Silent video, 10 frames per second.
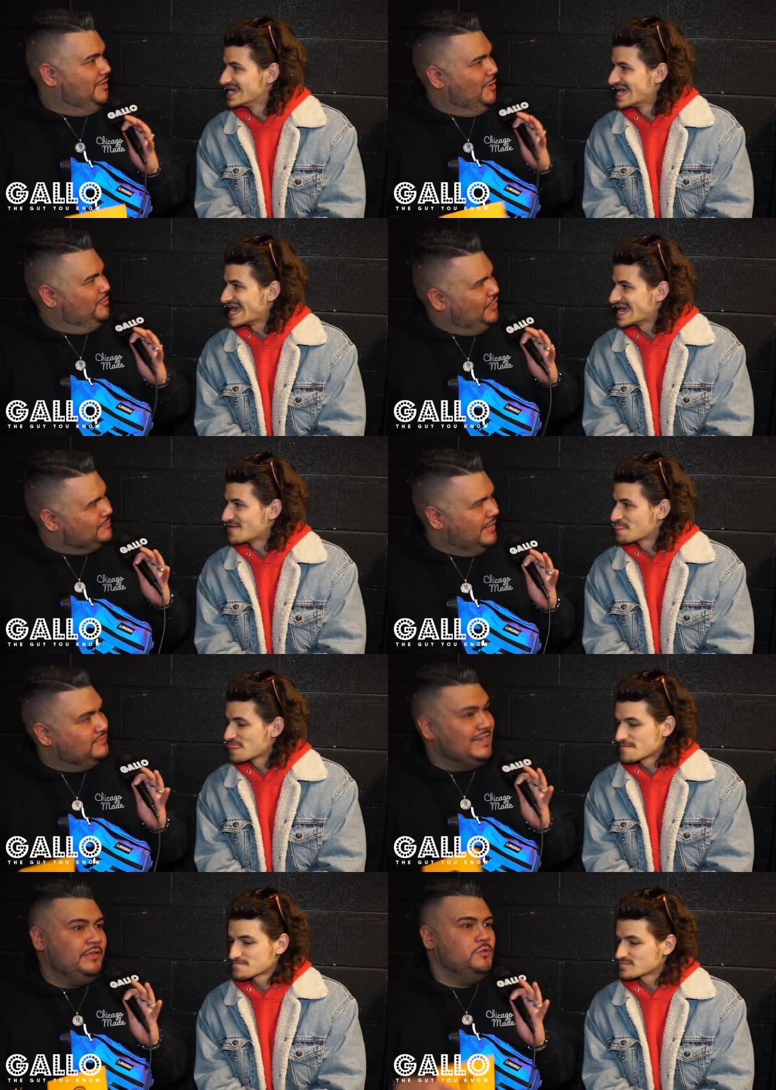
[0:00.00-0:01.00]
Speaker 1: you know what I'm saying?
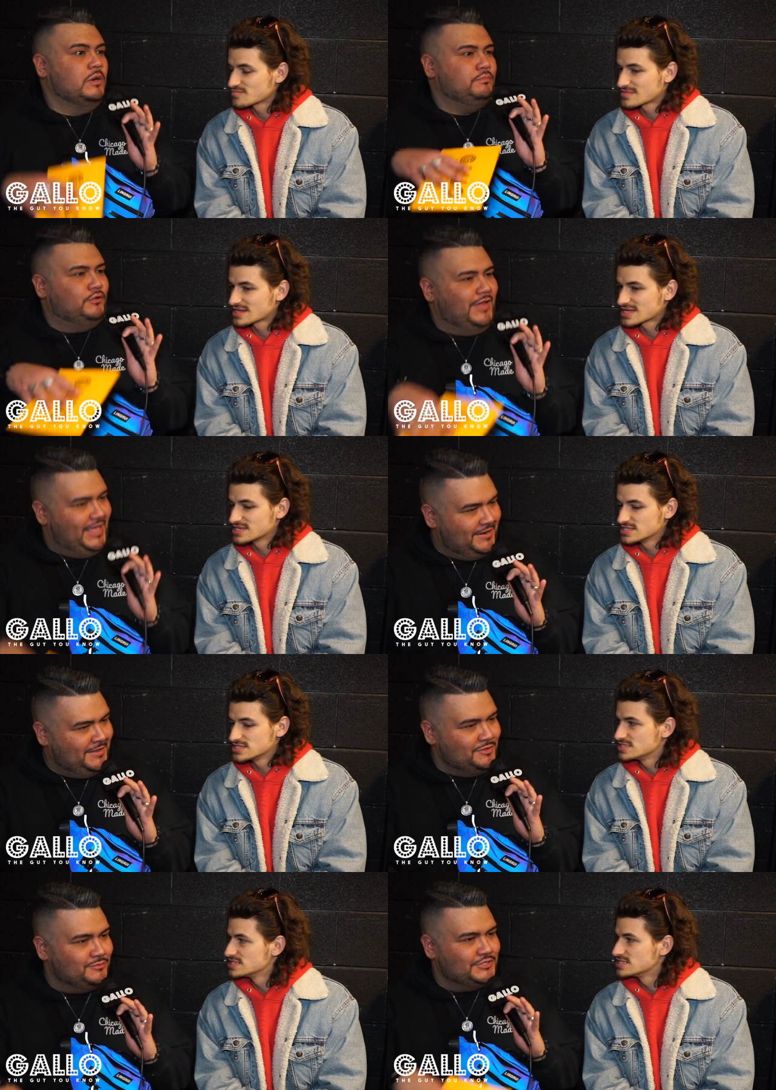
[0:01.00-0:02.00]
It's not like you were
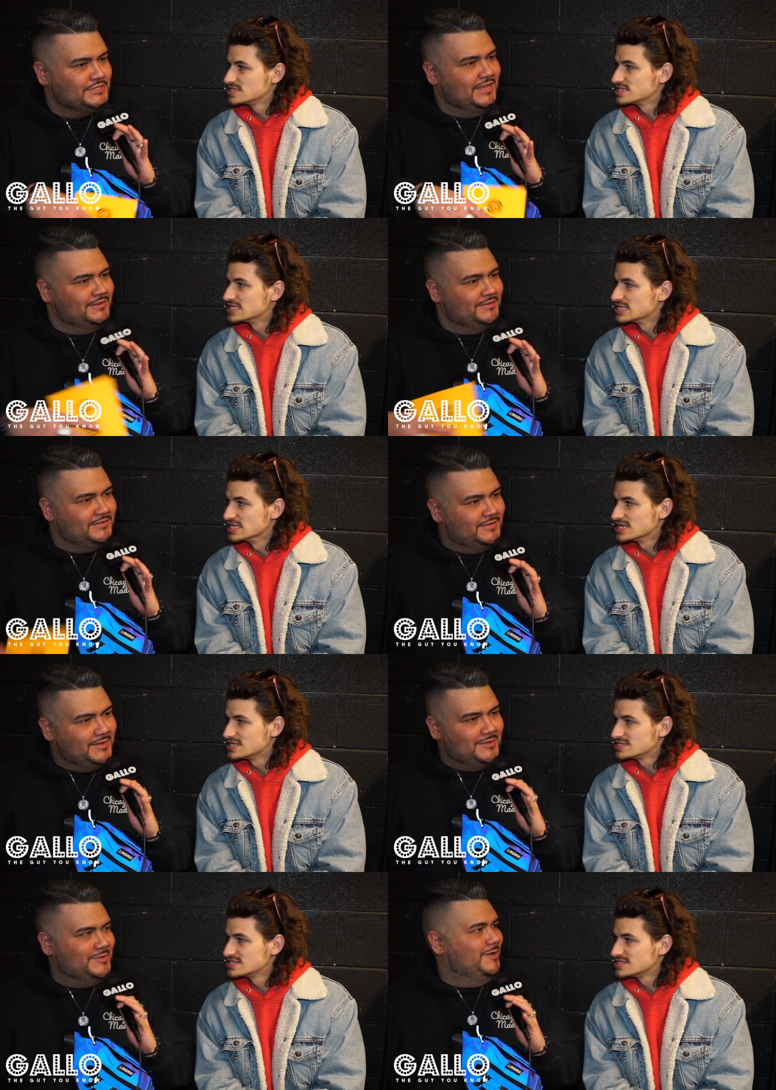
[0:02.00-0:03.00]
planning. You were just kind of, yeah.
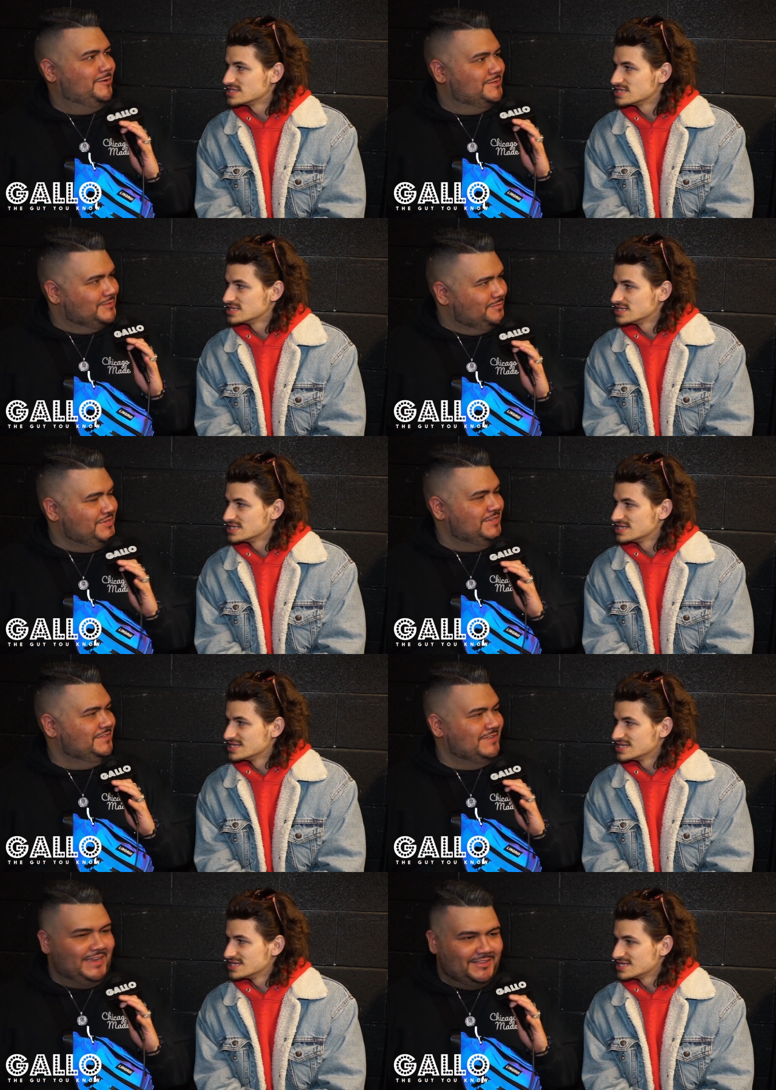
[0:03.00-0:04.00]
yo, this is a beat.
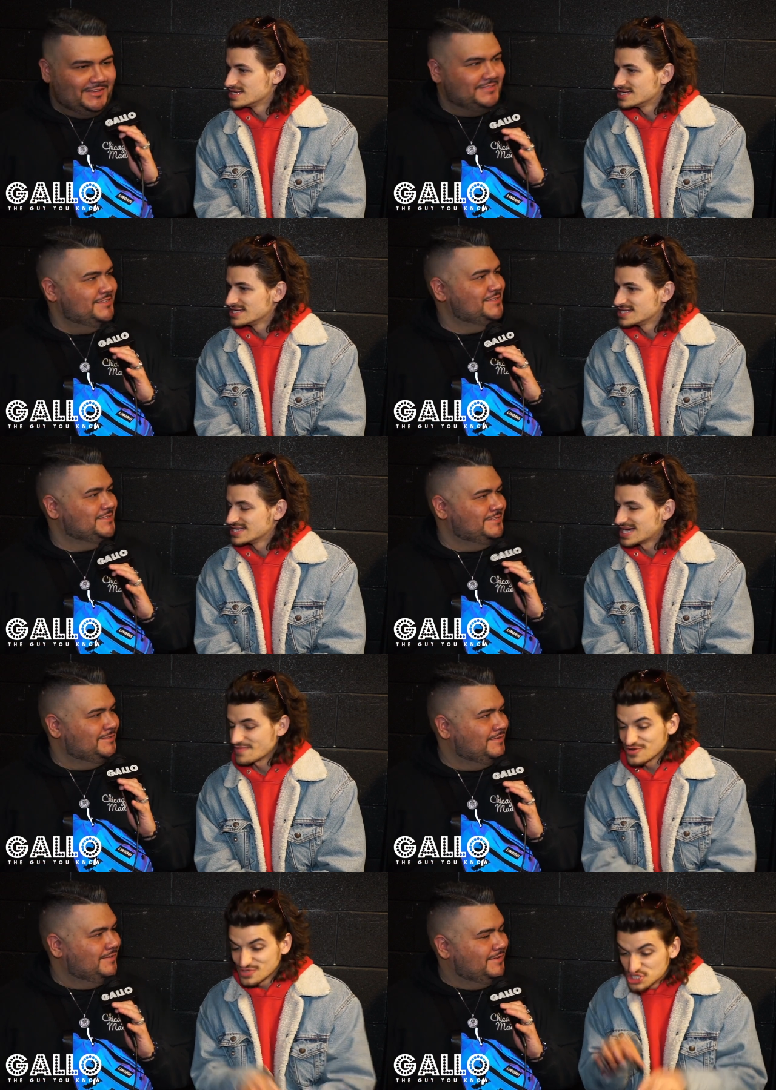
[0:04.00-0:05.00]
I like this. And I
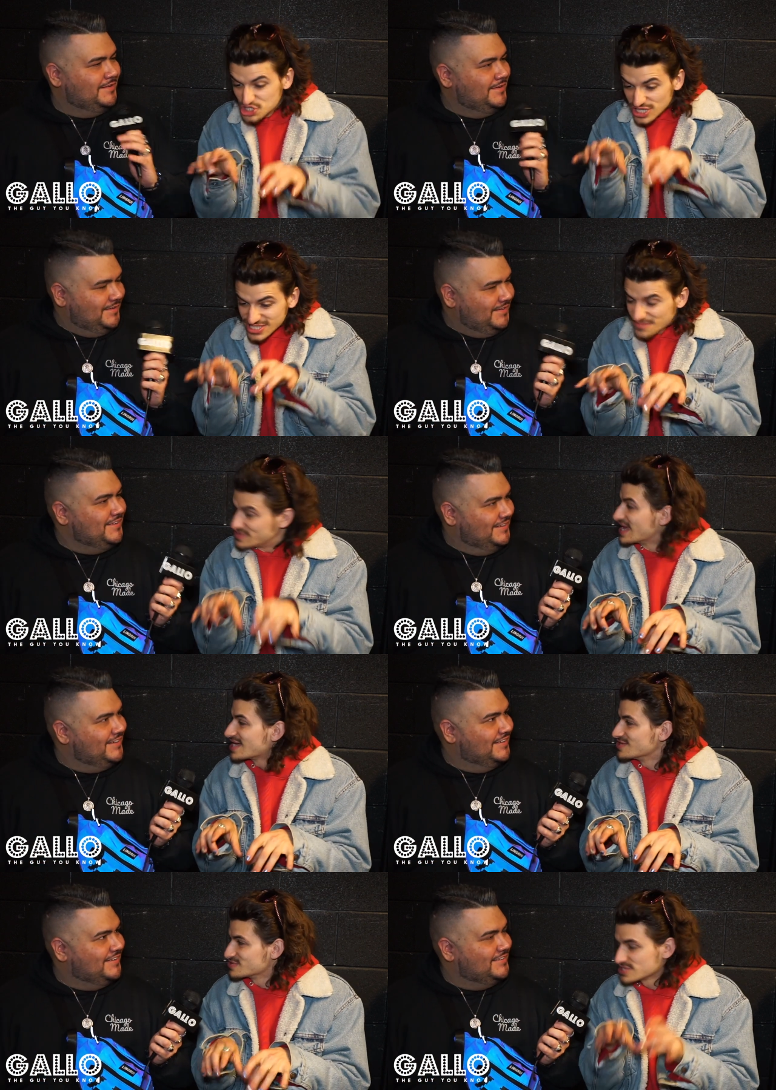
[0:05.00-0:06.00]
mean,
Speaker 2: it was just the
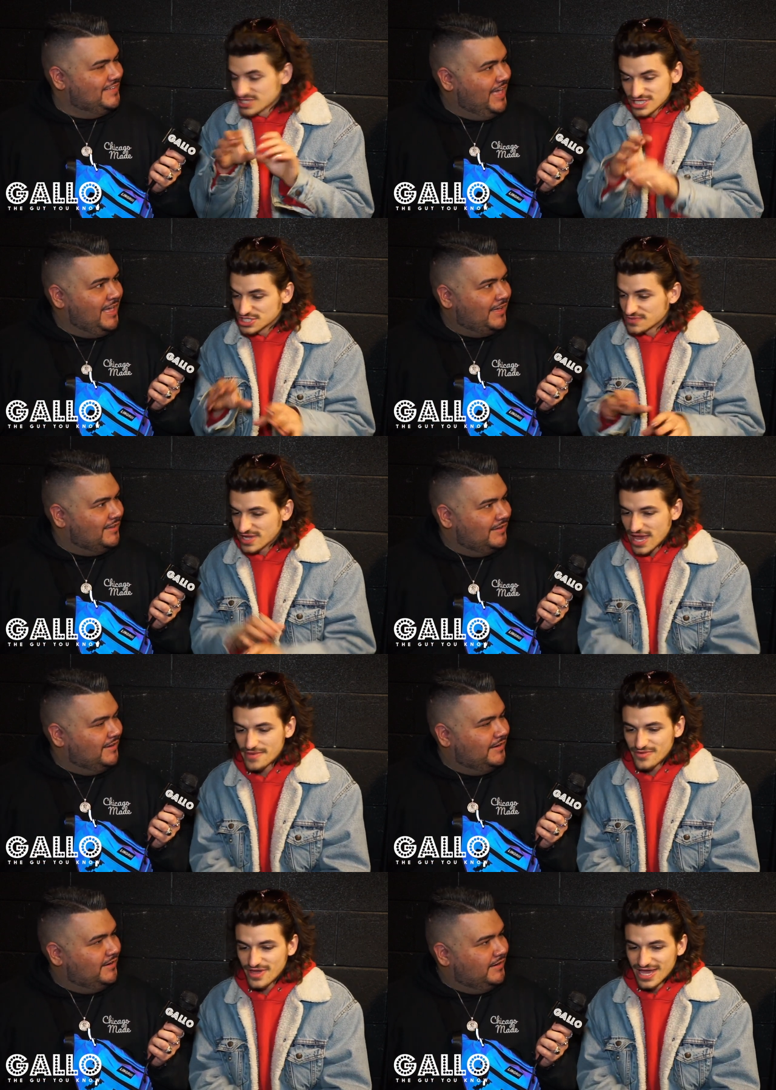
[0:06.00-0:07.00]
piano. It was literally yeah. just. Piano. I
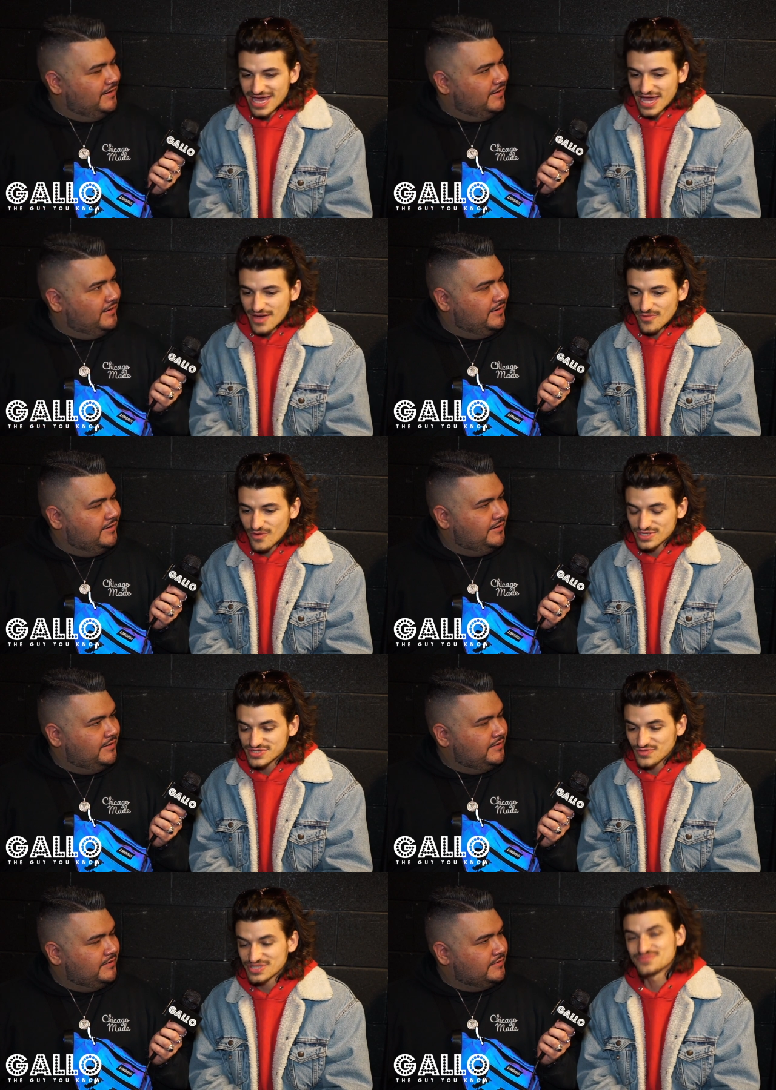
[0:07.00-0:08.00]
mean,
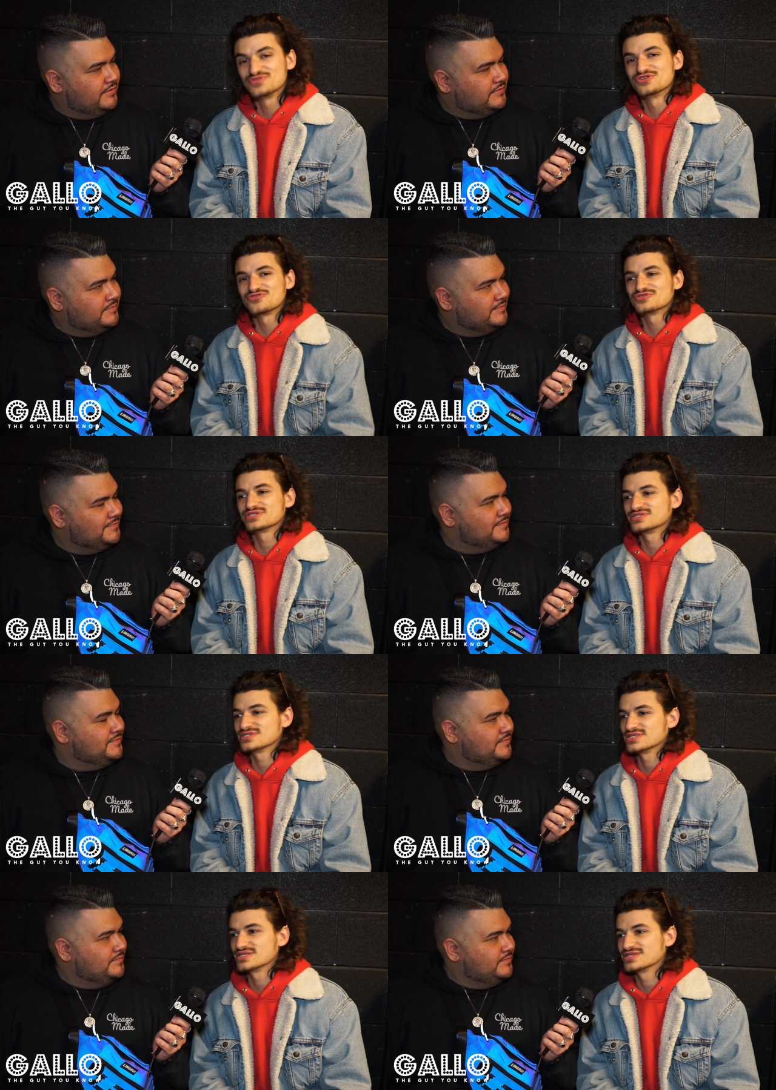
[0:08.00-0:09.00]
what's what's beautiful is
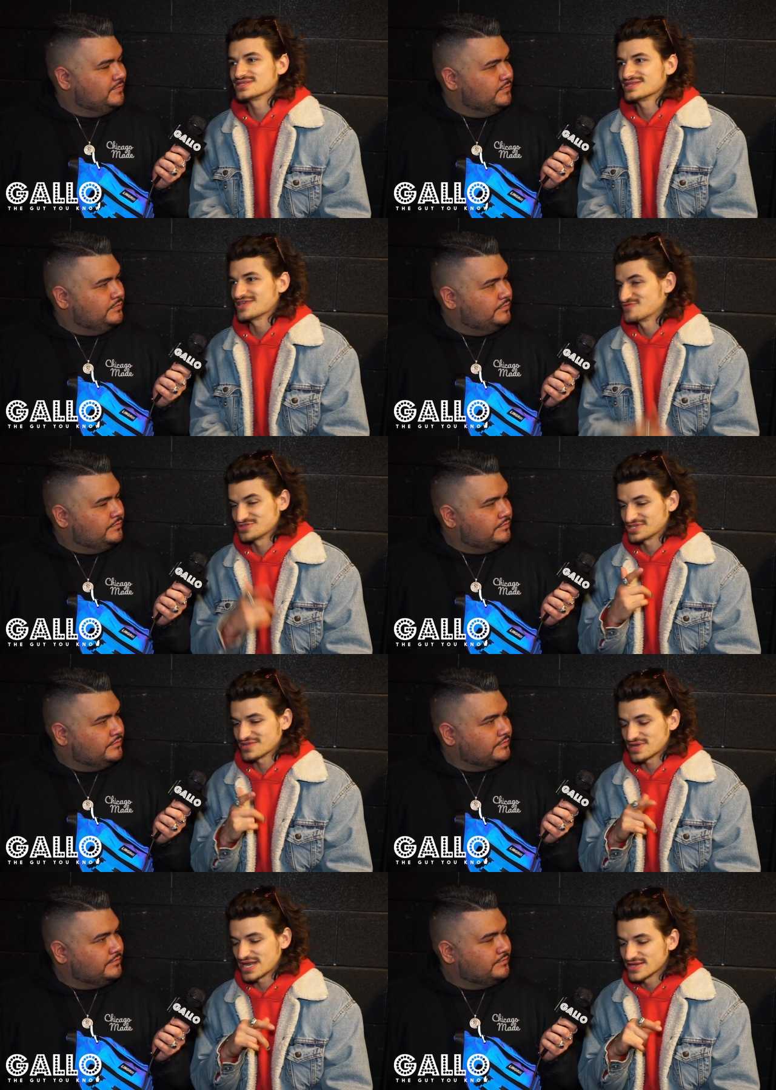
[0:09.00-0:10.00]
even just
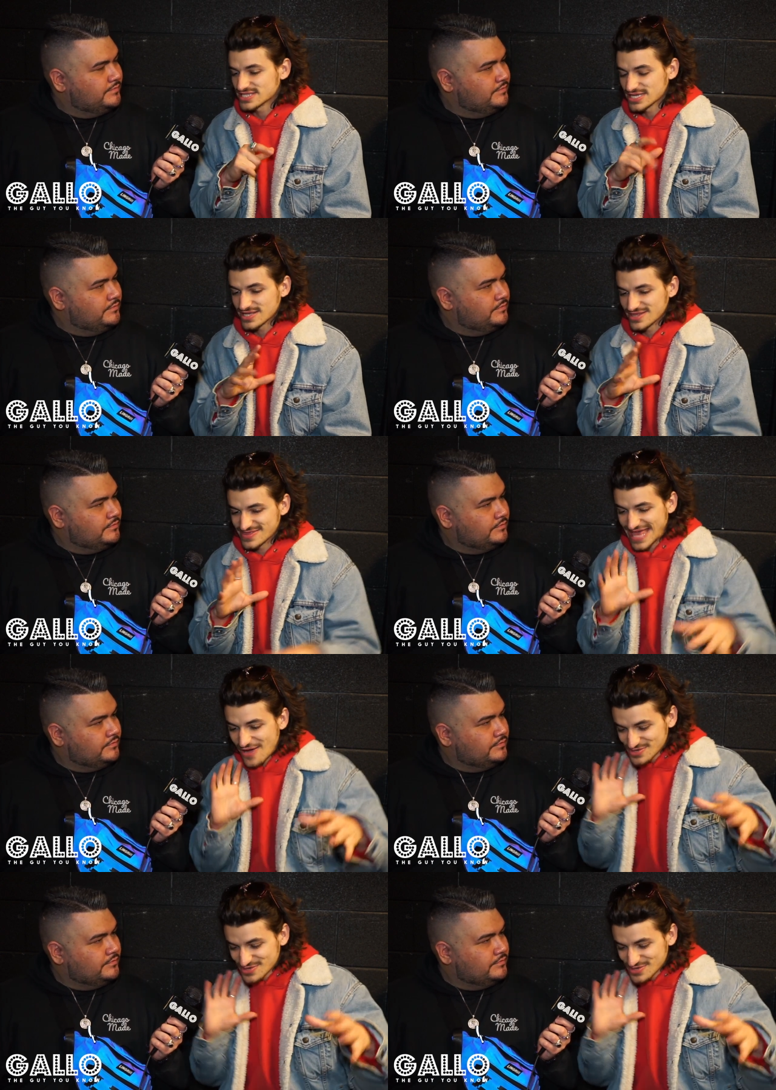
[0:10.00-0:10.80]
thinking about now. It's like that